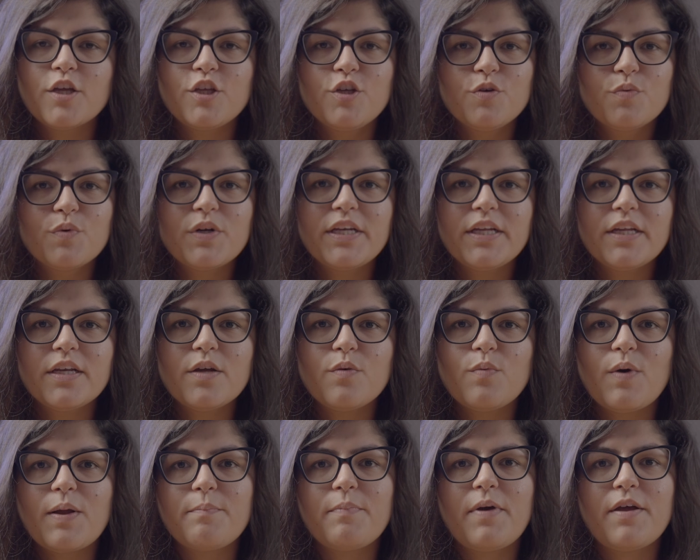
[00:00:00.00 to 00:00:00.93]
you would need
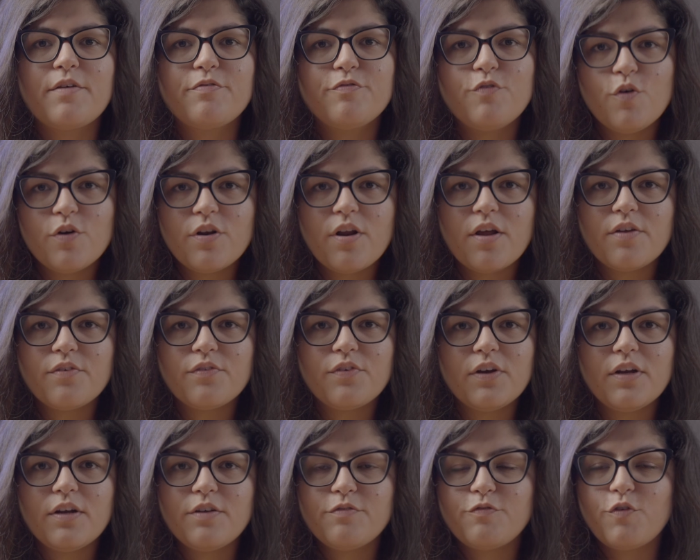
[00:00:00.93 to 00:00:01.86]
a 1 by
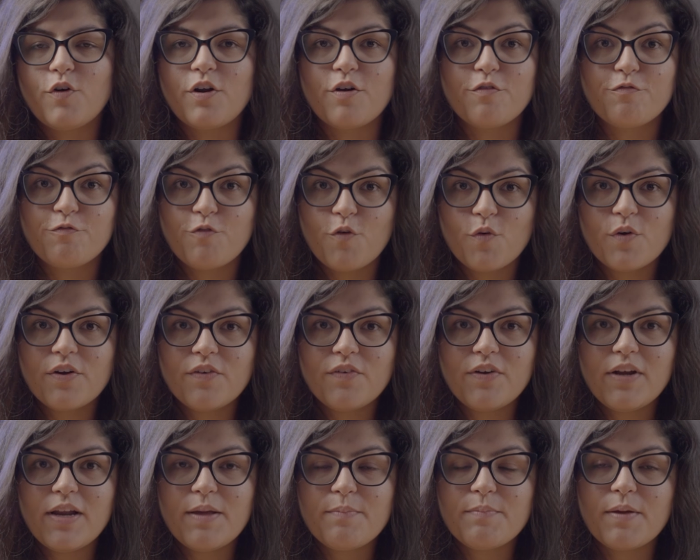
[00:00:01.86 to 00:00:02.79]
400 for a
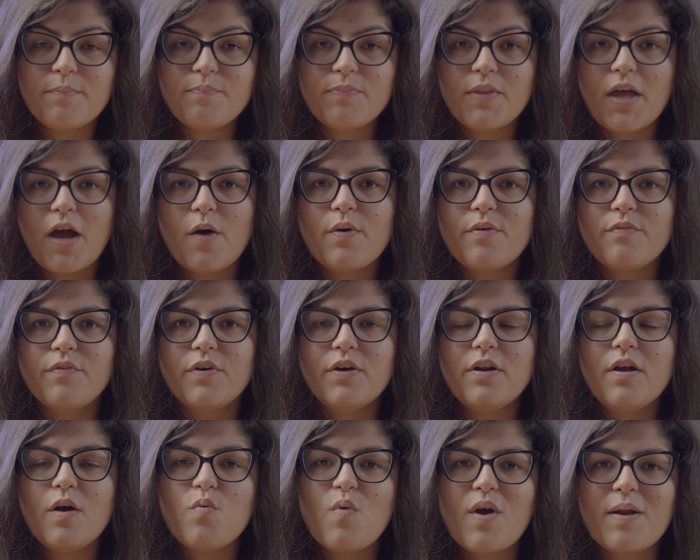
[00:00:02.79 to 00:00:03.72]
400 mm,
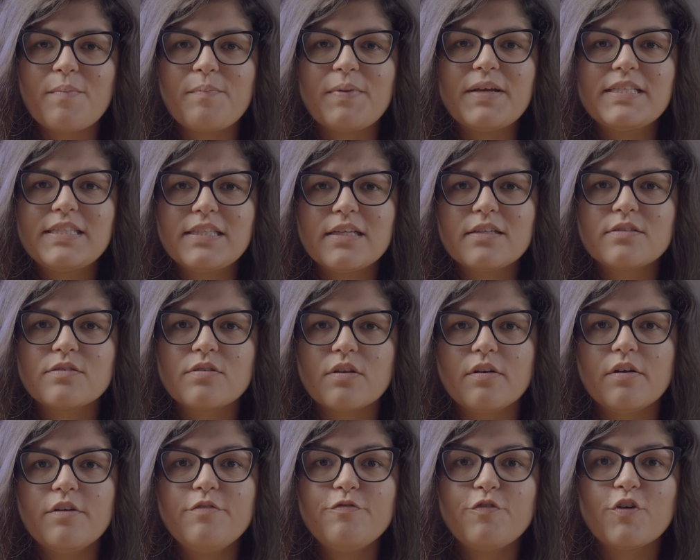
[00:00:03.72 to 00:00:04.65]
however, a 1 by
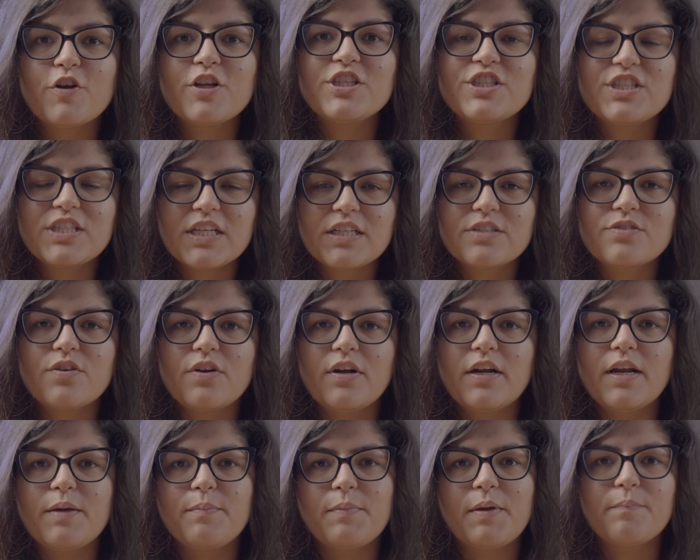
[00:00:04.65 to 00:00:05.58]
600 for a
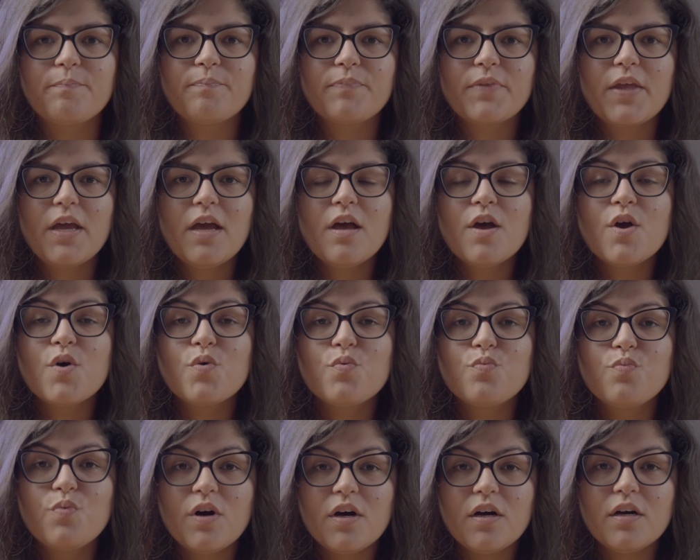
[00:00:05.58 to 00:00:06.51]
600 mm.
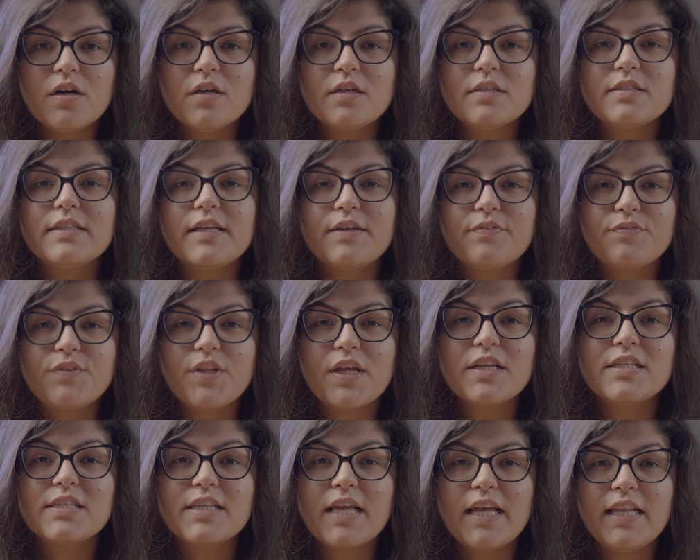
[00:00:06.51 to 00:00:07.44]
Worse, if
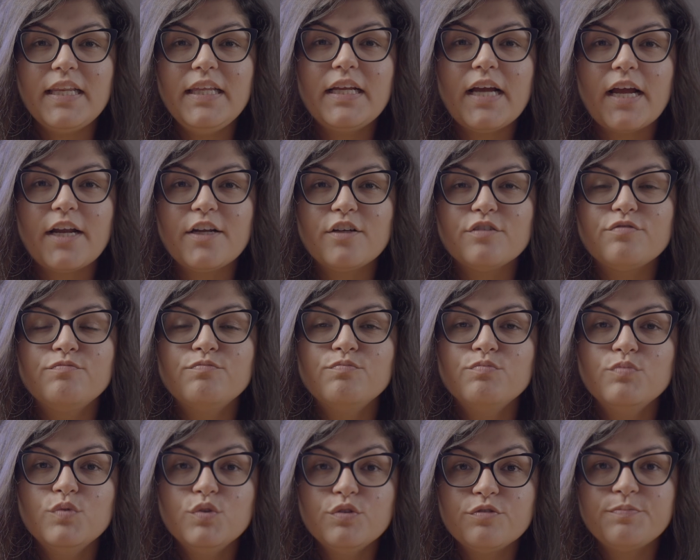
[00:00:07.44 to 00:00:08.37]
there is any kind of
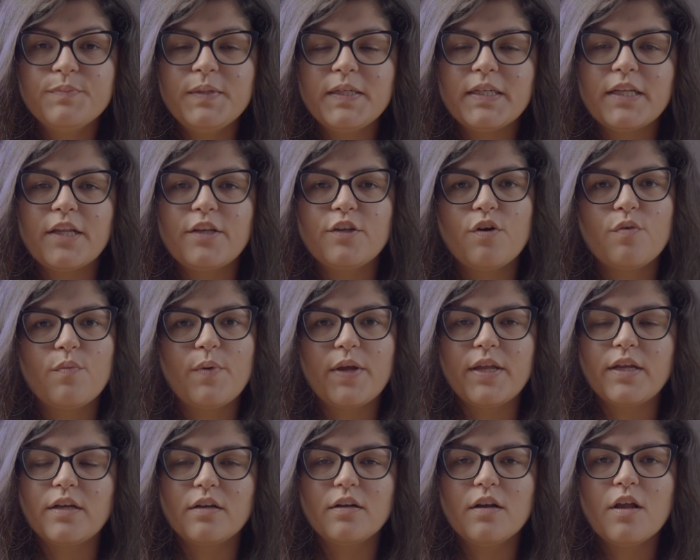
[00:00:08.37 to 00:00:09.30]
movement in your
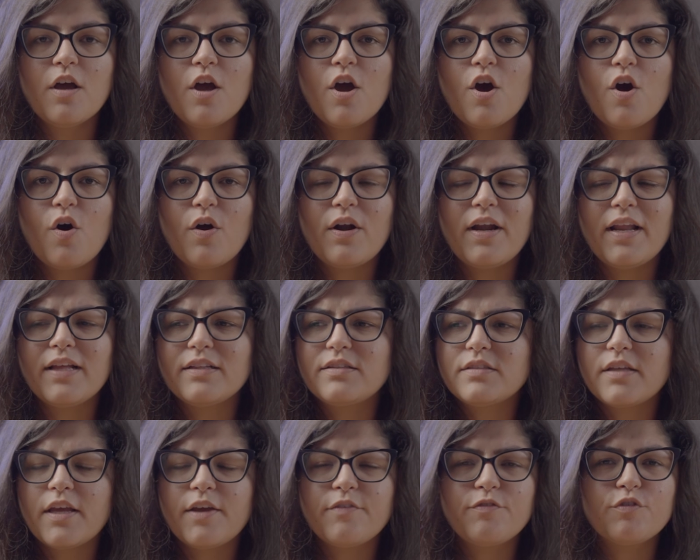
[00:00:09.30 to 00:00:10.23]
vehicle, or
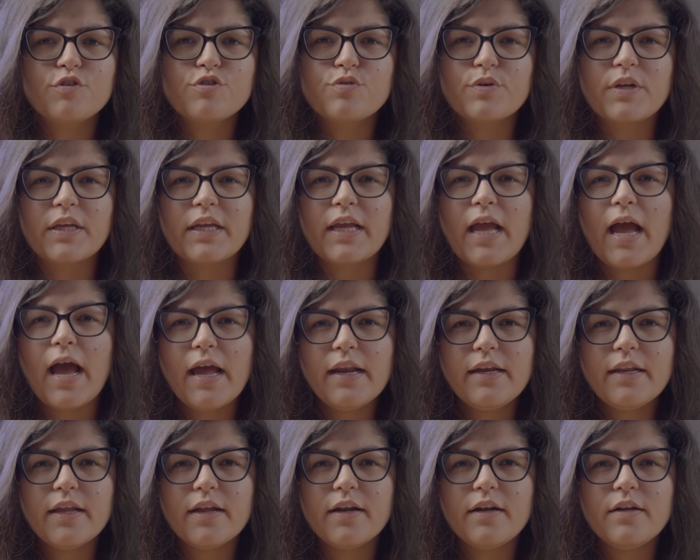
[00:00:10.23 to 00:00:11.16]
let's say if you're shooting
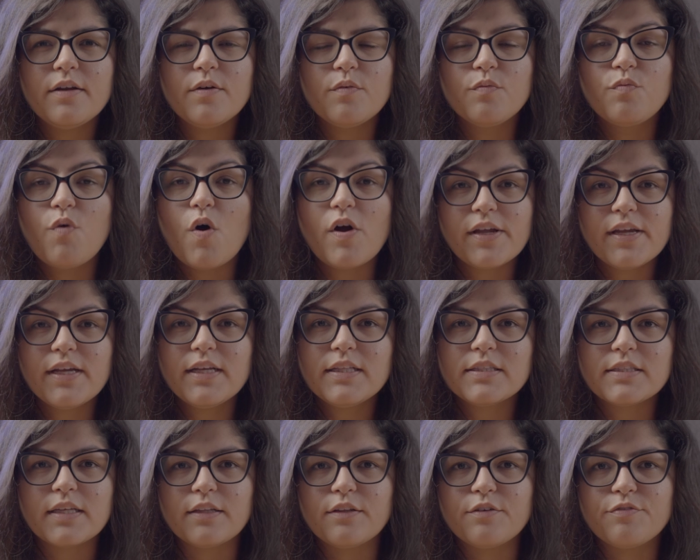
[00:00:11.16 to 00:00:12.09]
handheld, walking
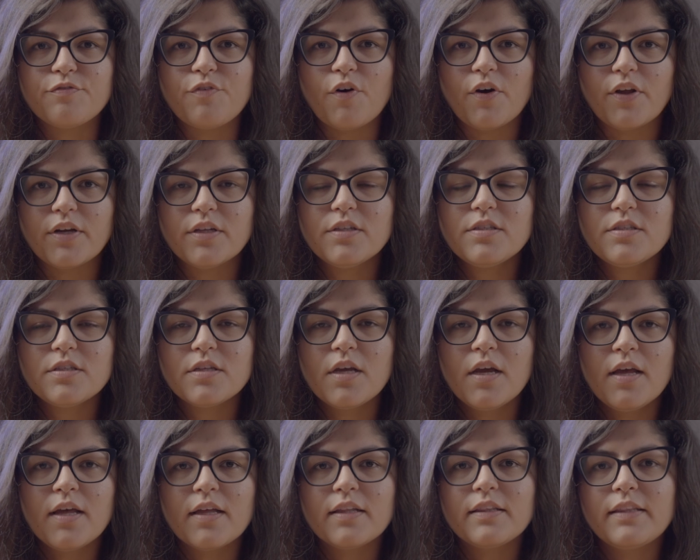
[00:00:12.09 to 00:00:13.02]
inside the forest,
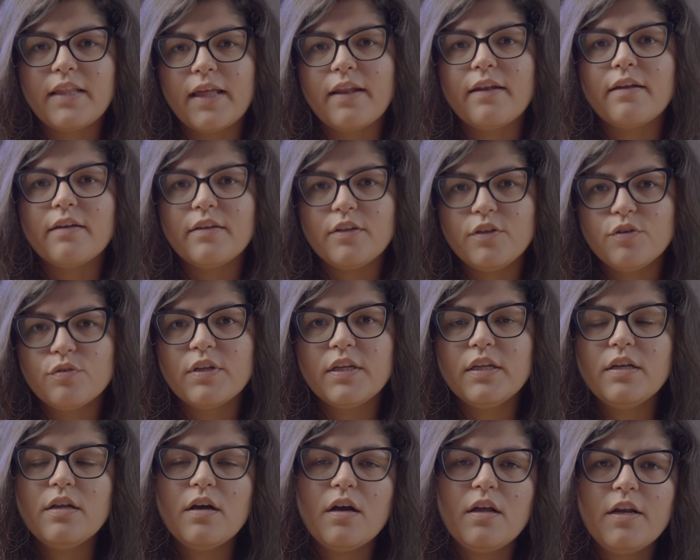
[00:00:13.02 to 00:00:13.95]
then you
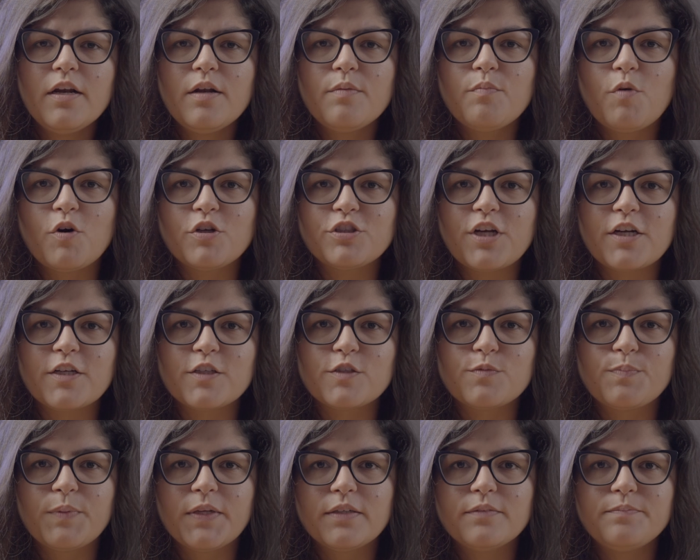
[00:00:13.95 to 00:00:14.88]
need a little more shutter
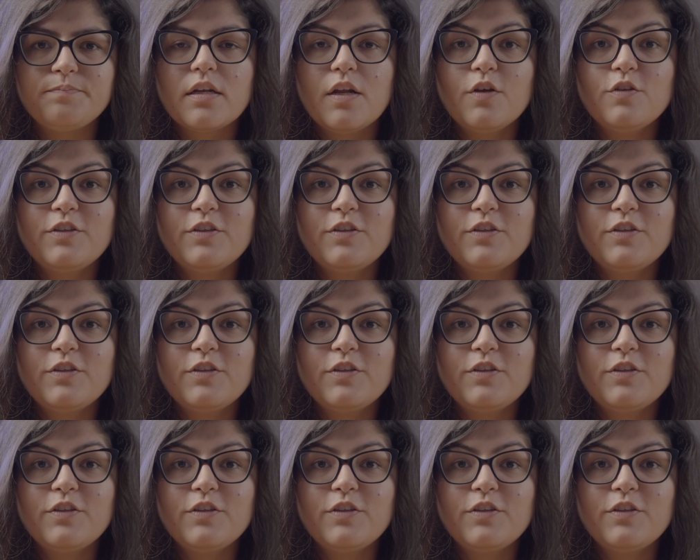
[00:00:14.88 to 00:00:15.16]
speed. Now